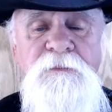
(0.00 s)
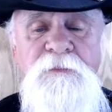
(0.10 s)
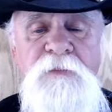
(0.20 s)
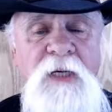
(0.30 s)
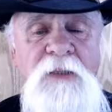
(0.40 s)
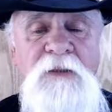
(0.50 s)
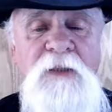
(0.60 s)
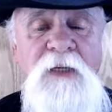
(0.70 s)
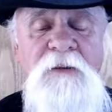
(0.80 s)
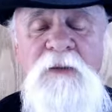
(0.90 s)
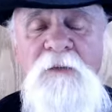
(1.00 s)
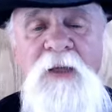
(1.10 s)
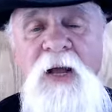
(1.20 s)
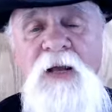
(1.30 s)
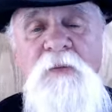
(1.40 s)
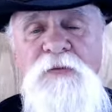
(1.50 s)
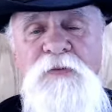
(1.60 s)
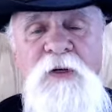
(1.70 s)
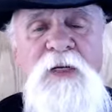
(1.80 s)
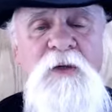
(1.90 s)
I just I, I got one
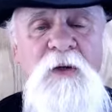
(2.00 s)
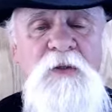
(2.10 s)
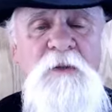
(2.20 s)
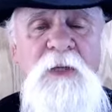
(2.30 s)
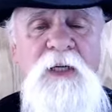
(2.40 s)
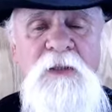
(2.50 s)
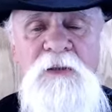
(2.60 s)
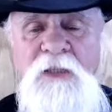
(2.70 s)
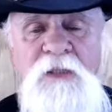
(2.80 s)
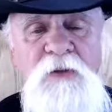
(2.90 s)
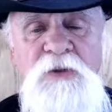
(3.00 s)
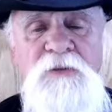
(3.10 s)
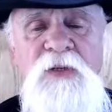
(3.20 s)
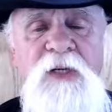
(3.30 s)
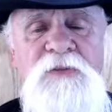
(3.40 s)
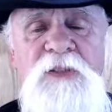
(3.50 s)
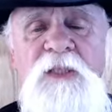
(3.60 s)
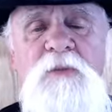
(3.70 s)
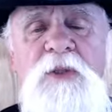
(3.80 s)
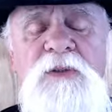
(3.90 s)
friend I talked to about this. He knows everything I've
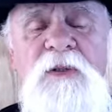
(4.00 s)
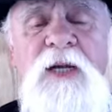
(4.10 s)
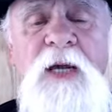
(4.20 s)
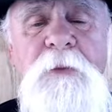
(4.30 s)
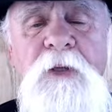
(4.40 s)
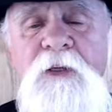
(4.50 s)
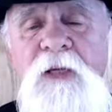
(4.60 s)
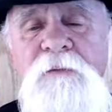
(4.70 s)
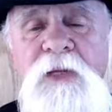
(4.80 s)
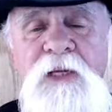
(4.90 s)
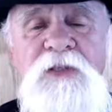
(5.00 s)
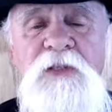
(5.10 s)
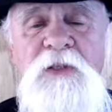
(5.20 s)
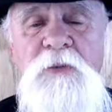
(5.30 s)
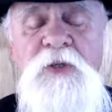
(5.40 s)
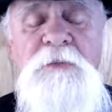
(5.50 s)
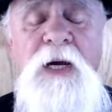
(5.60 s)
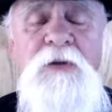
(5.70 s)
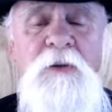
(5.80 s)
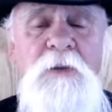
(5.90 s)
said and what's going to happen. he sits there with his
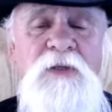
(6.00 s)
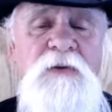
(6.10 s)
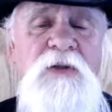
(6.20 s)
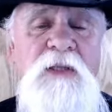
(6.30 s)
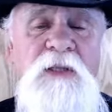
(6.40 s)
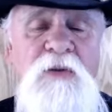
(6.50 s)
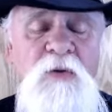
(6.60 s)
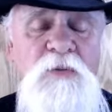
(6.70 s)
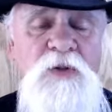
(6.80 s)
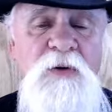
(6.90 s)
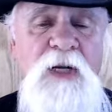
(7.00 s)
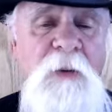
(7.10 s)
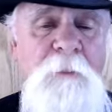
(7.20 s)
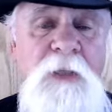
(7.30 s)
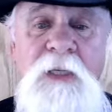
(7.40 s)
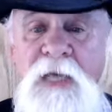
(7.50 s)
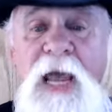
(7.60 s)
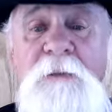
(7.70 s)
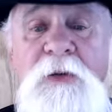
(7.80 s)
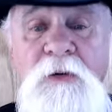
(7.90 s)
mouth open because everything I told him was going to happen is
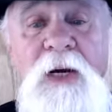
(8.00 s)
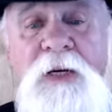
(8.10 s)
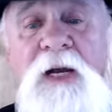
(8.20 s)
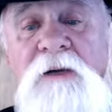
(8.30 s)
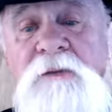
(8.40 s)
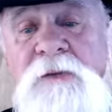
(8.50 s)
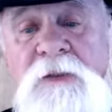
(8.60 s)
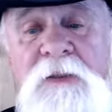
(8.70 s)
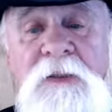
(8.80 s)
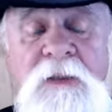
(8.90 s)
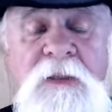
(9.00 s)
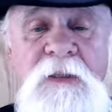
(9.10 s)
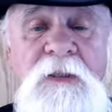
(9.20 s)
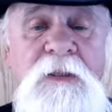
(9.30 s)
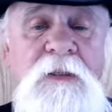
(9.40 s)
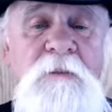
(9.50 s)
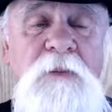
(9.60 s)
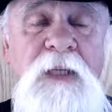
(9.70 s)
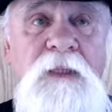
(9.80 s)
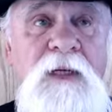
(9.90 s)
happening right now.
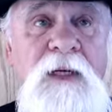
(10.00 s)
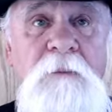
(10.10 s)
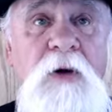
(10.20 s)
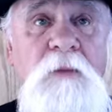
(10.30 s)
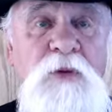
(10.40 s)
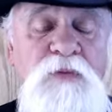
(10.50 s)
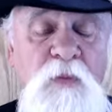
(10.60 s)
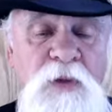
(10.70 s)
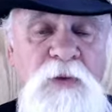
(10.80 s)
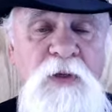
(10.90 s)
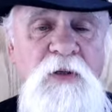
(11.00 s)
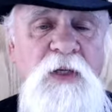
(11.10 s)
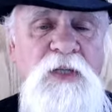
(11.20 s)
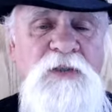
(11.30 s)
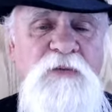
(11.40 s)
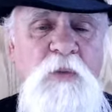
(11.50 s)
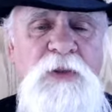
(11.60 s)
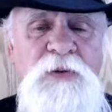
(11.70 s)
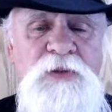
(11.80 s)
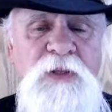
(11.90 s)
But I did that almost four years, a little less than four
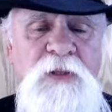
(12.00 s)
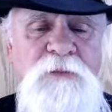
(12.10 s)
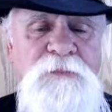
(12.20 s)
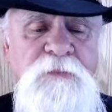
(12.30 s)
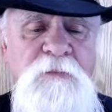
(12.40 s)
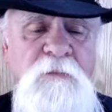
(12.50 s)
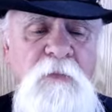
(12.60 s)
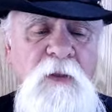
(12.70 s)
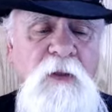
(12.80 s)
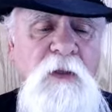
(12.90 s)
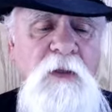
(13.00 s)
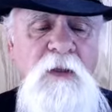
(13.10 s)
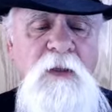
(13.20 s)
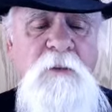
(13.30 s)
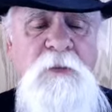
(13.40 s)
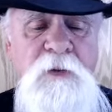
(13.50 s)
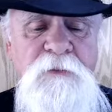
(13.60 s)
years ago. But,